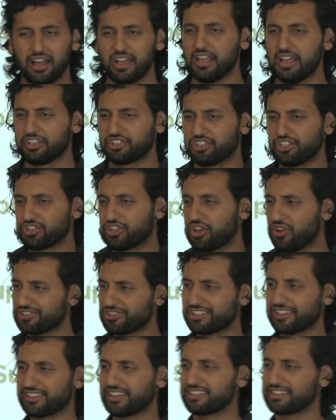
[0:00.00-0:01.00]
Uh, she
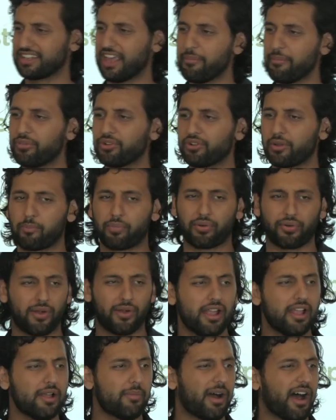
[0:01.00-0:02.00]
goes to the temple to
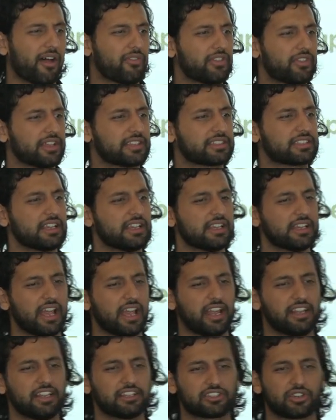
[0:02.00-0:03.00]
pray about this,
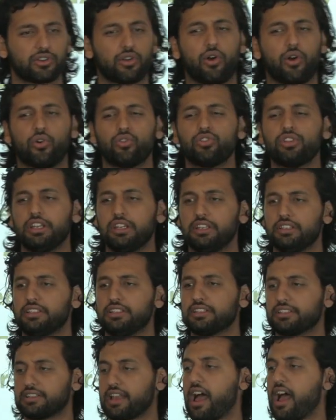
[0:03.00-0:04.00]
and it's her only
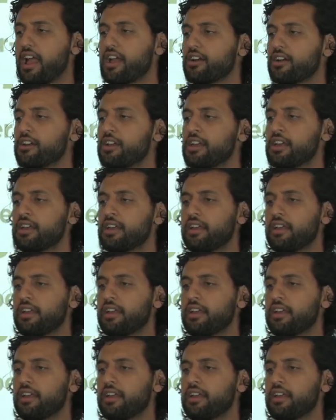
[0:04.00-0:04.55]
desire.